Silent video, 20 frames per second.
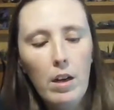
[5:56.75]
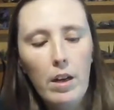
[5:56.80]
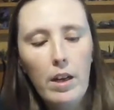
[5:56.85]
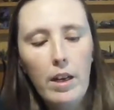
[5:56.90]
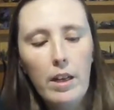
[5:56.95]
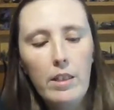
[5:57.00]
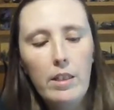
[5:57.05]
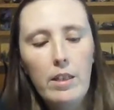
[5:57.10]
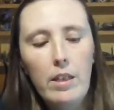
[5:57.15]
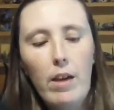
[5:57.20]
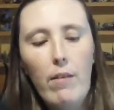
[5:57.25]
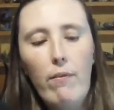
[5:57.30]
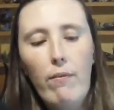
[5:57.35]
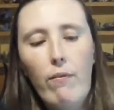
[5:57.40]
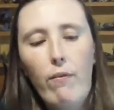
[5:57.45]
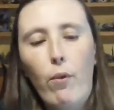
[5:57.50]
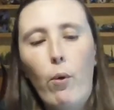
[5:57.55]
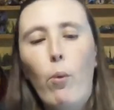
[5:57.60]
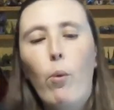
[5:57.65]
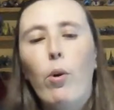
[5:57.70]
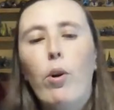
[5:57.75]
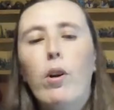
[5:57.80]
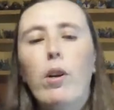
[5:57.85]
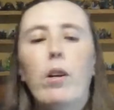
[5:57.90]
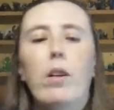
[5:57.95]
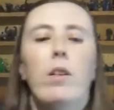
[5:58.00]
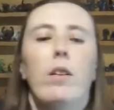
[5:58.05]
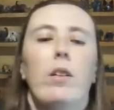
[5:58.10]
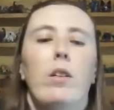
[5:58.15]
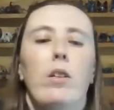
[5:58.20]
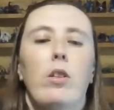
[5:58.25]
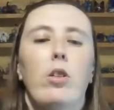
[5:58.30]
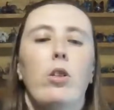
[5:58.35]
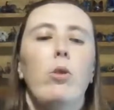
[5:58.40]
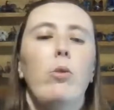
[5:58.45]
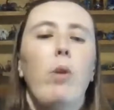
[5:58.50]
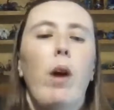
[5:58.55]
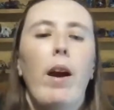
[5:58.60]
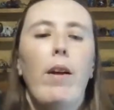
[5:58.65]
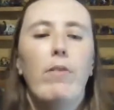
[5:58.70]
Except for,
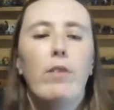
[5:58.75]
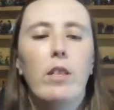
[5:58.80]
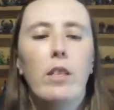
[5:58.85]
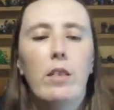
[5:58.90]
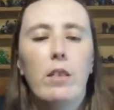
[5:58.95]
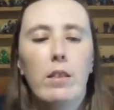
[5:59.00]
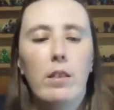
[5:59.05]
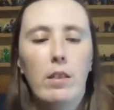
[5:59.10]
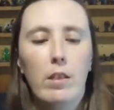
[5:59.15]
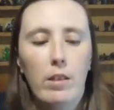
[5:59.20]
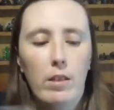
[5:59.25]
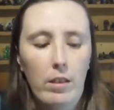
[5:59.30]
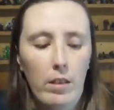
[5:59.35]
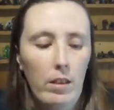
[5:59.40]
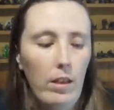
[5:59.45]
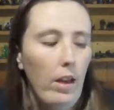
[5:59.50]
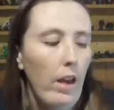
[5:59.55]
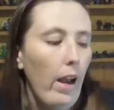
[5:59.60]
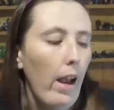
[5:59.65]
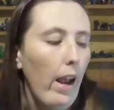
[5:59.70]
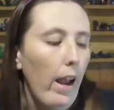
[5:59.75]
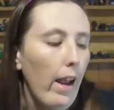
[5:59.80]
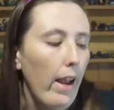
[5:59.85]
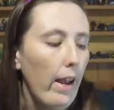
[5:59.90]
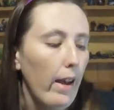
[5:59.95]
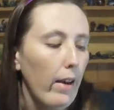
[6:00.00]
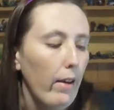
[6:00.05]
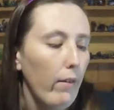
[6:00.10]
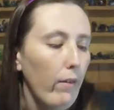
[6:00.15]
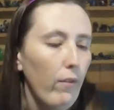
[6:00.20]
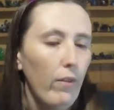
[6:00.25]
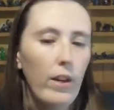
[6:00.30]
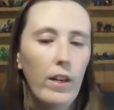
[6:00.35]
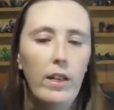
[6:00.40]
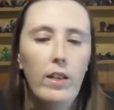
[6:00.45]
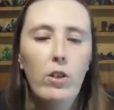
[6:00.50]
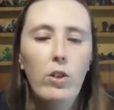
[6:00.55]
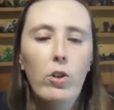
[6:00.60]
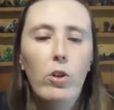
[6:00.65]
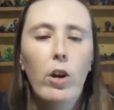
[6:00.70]
you have to have
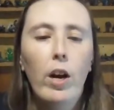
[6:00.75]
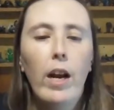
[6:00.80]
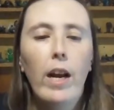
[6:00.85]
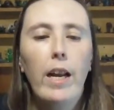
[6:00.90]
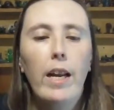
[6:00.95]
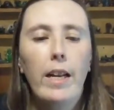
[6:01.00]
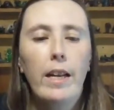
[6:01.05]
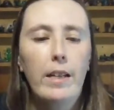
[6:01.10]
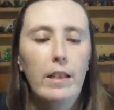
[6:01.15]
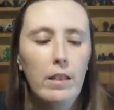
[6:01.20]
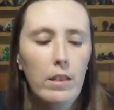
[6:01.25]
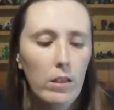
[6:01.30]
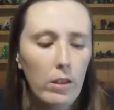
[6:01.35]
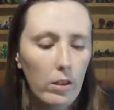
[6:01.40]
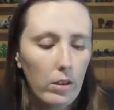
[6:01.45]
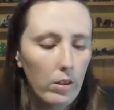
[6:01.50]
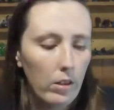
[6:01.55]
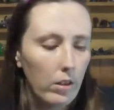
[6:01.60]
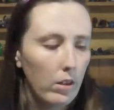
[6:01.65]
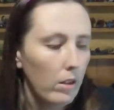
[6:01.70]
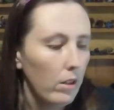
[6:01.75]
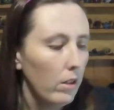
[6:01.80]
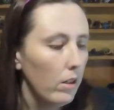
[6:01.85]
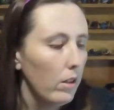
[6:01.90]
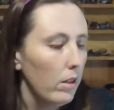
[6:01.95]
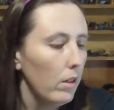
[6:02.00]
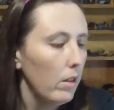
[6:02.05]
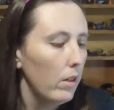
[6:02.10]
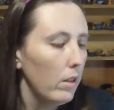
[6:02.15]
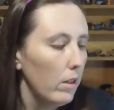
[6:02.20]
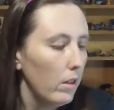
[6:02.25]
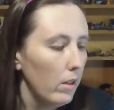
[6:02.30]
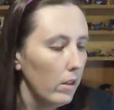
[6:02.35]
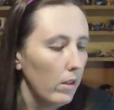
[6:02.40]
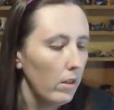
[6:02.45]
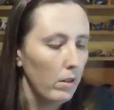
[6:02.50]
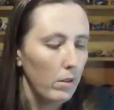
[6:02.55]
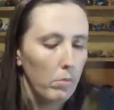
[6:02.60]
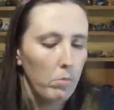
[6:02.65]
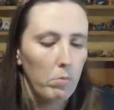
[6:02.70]
in your hand,
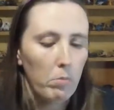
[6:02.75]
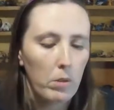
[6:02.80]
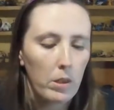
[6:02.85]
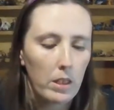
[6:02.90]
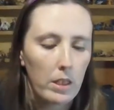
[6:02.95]
let me